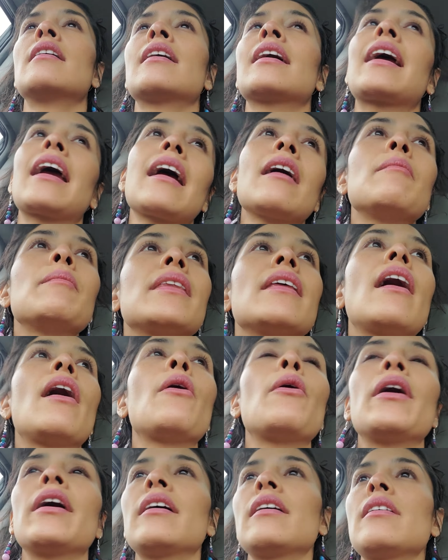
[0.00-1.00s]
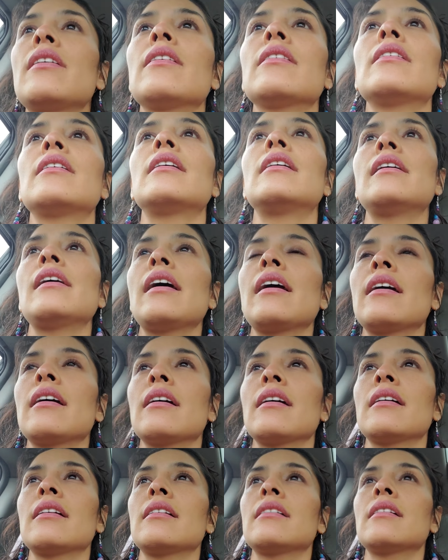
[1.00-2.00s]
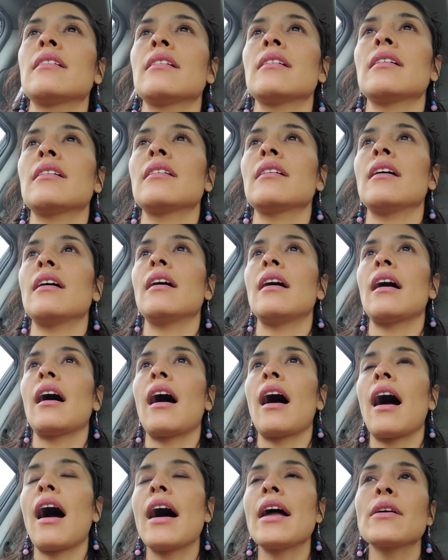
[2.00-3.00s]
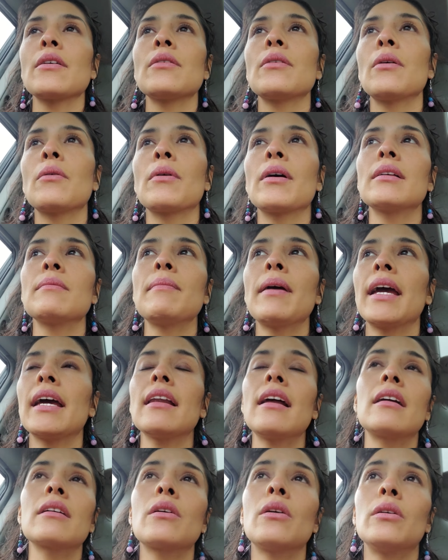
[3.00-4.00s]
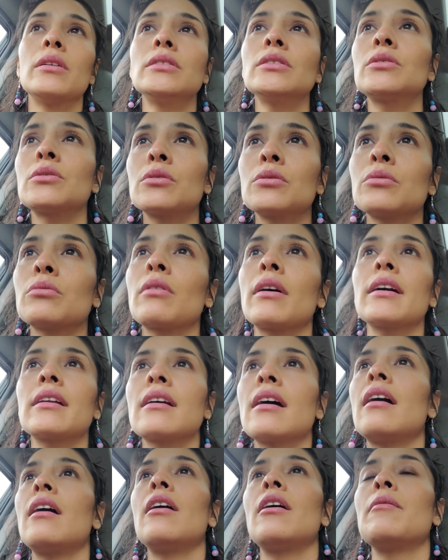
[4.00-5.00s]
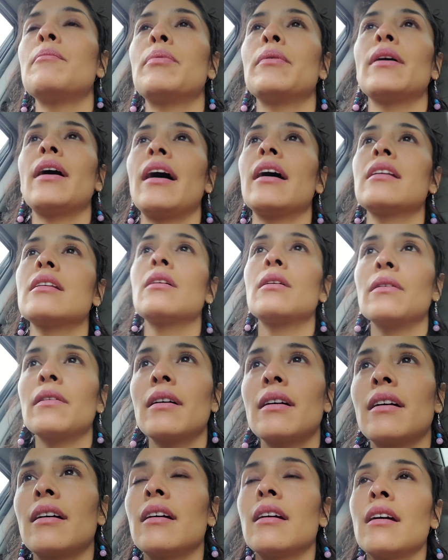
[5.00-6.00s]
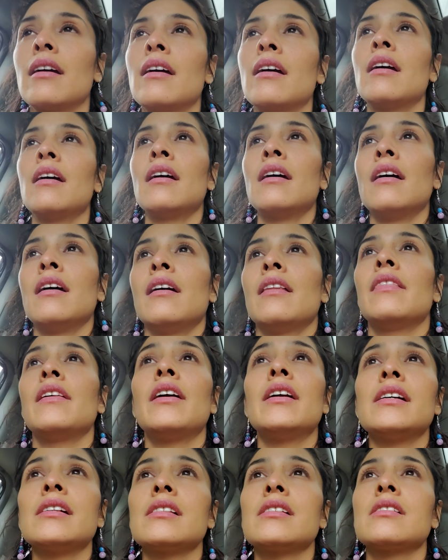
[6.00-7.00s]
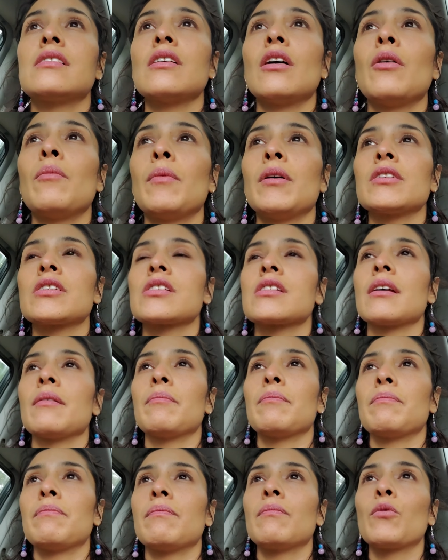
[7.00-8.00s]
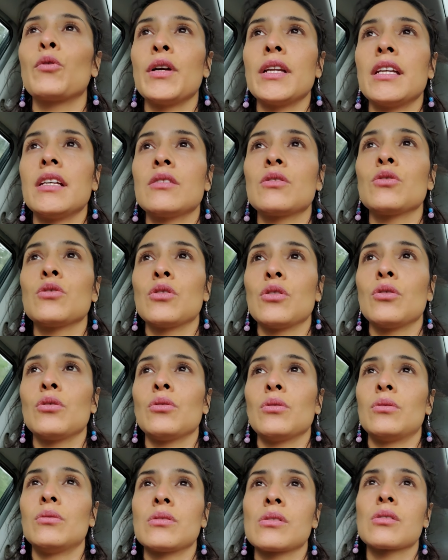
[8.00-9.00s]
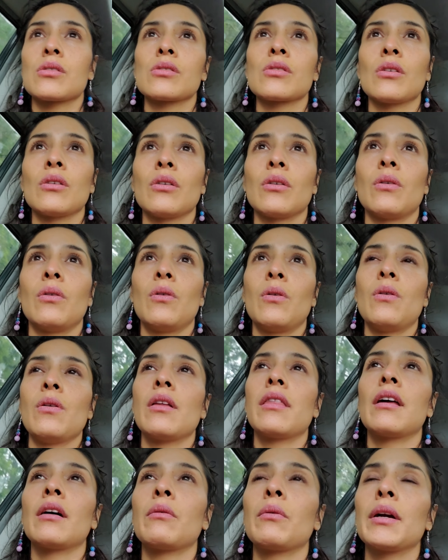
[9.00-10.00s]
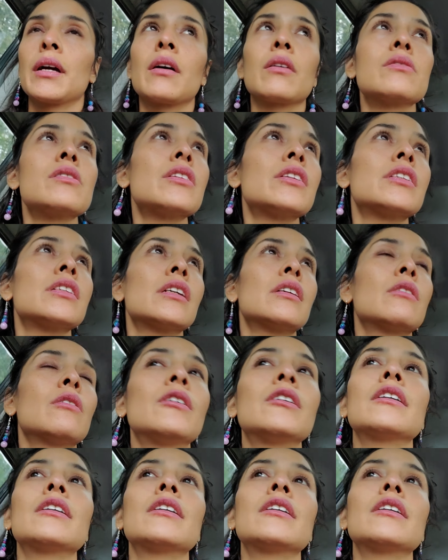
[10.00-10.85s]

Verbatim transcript: can't be that way either. And I don't know what men are going through right now, but I know that there is so much that we need to do so that we continue